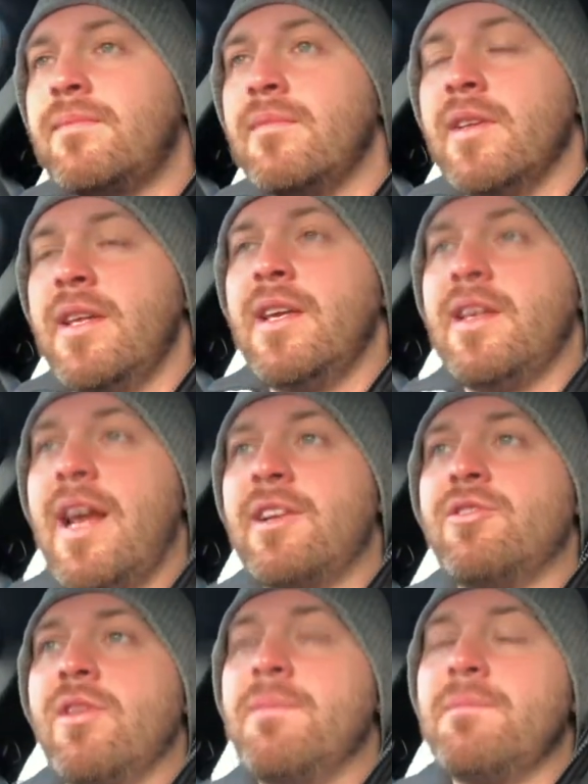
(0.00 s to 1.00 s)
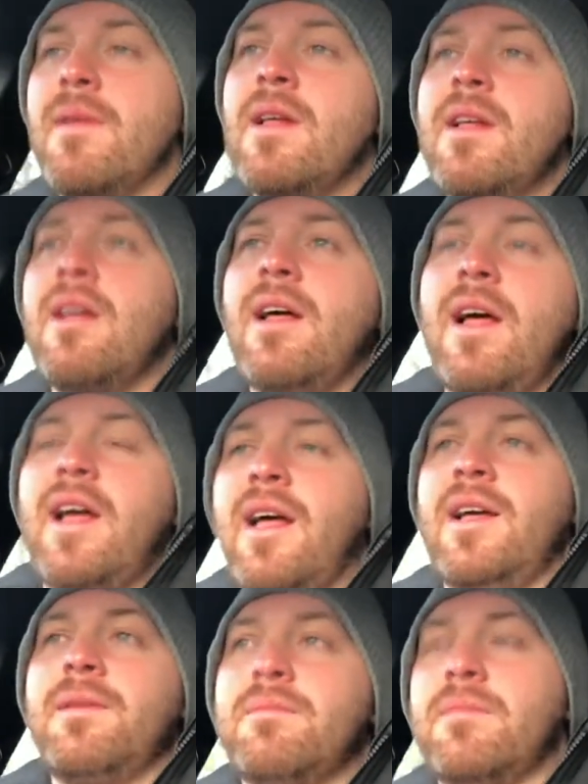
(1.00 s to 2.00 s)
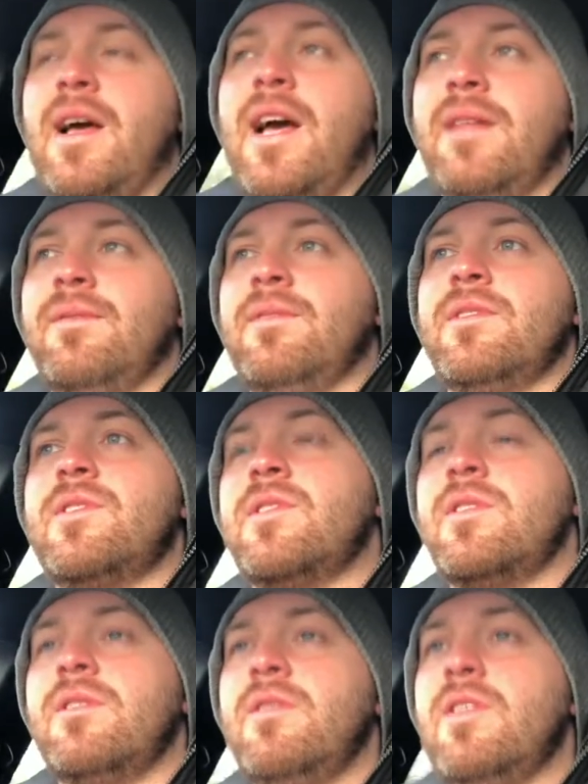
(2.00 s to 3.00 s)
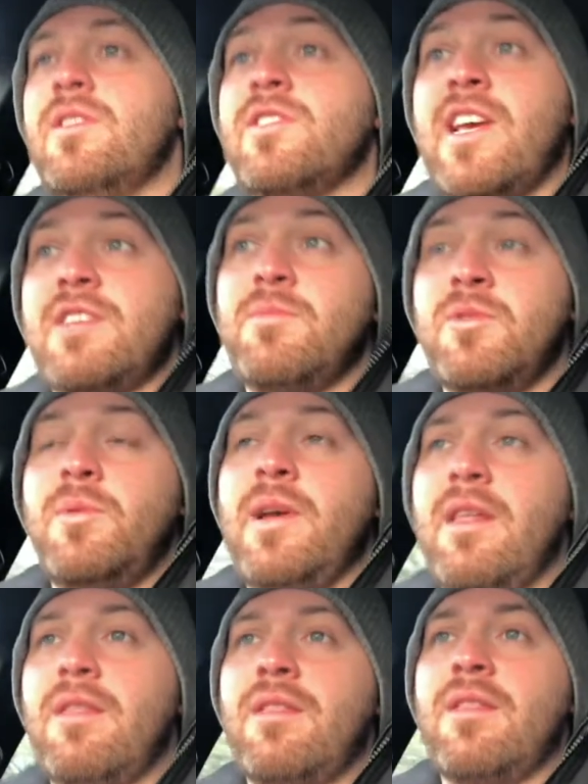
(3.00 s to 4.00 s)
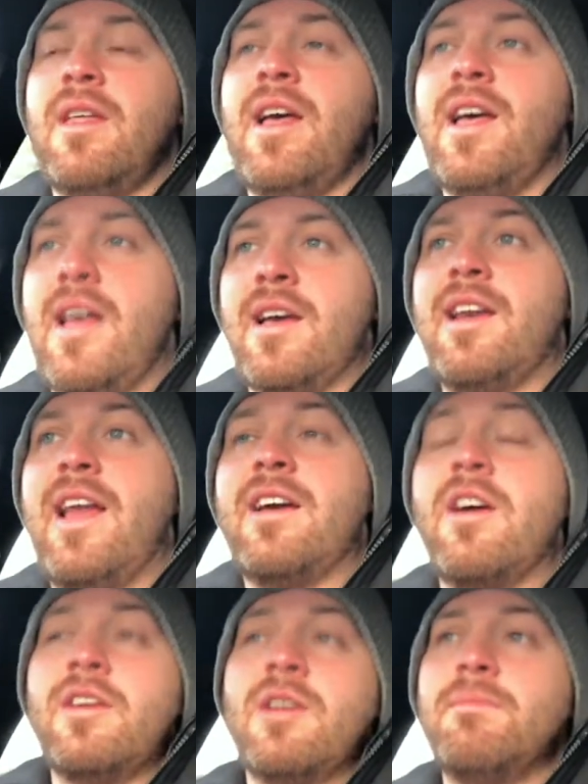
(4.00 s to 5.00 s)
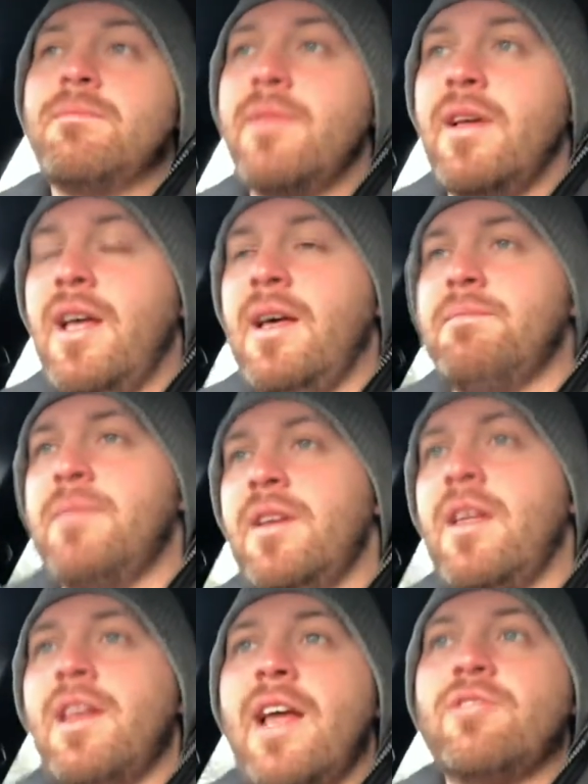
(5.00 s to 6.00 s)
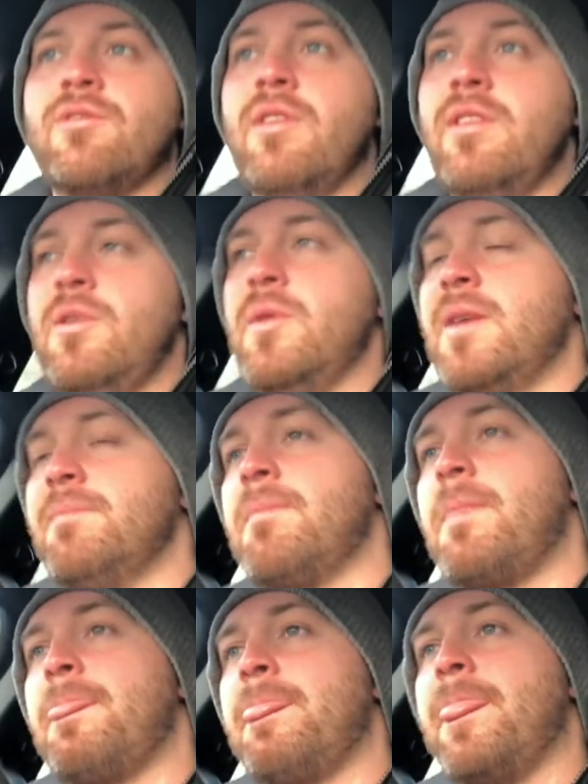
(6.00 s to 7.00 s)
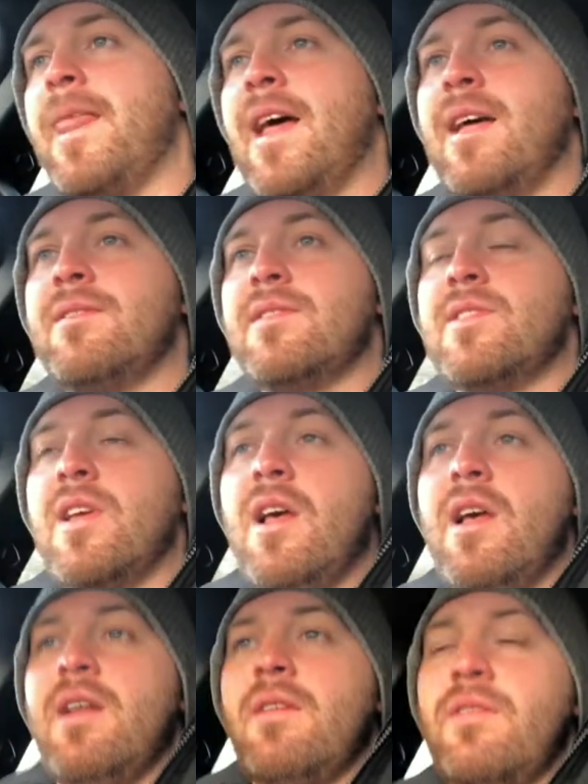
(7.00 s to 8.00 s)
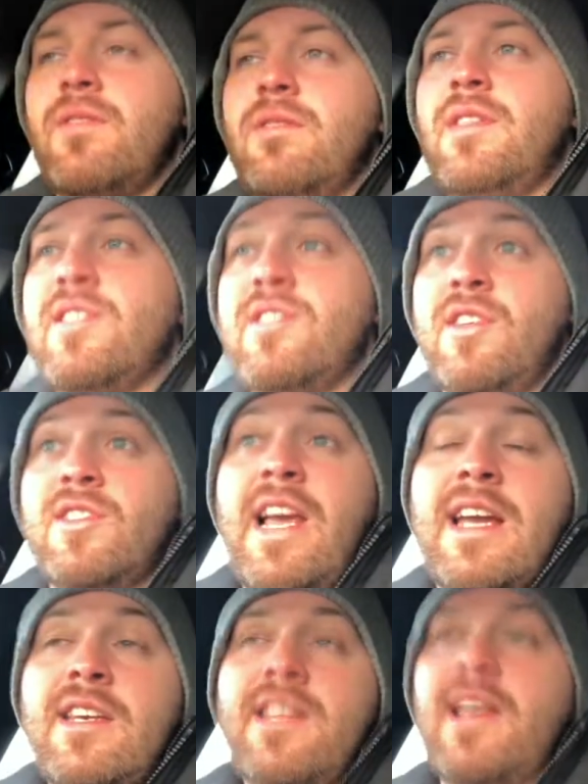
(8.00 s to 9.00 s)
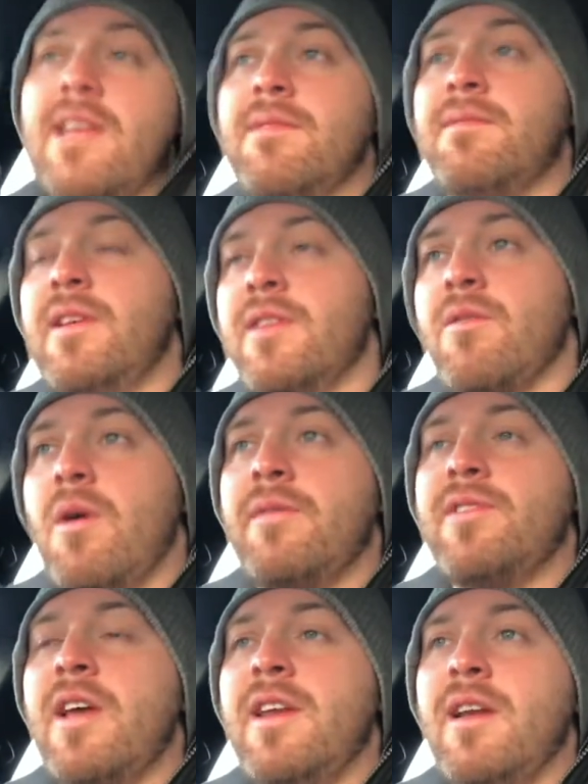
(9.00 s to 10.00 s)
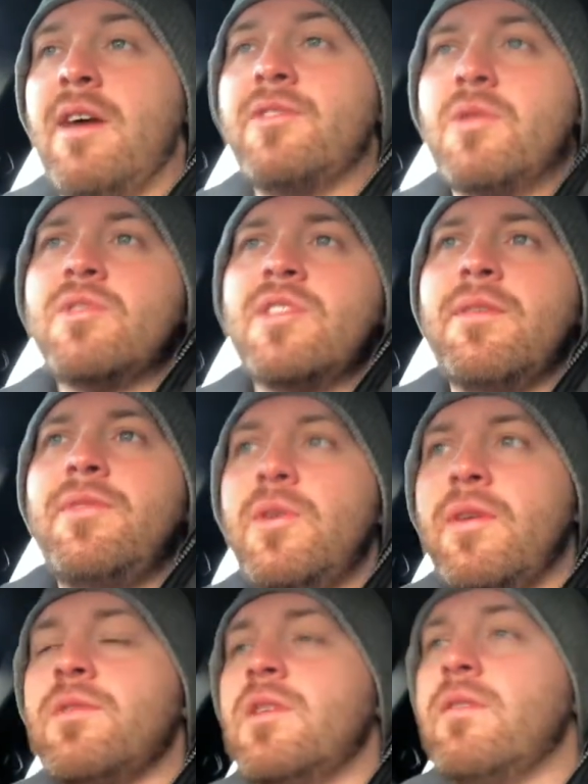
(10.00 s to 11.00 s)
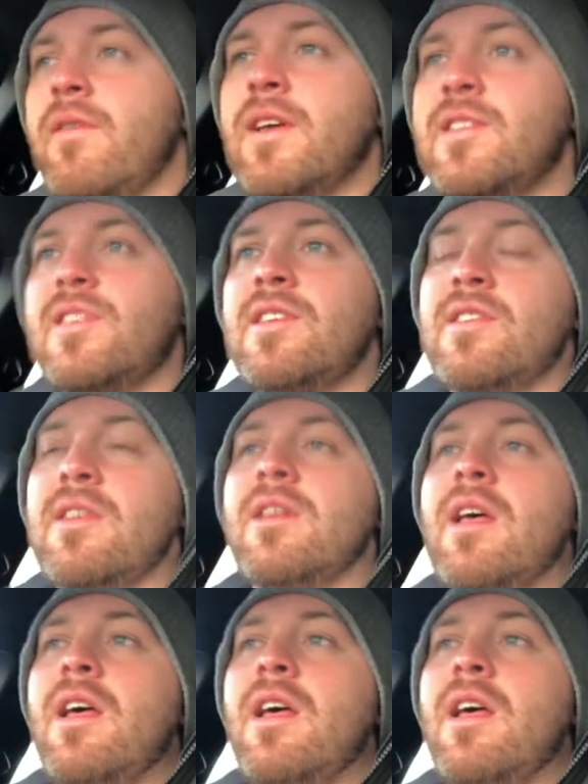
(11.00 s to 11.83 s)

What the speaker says: the lecturer, and the session was with Claire Cunningham, another lecturer at the uni. And this is the second year in a row I've done it. I've talked at a few different universities and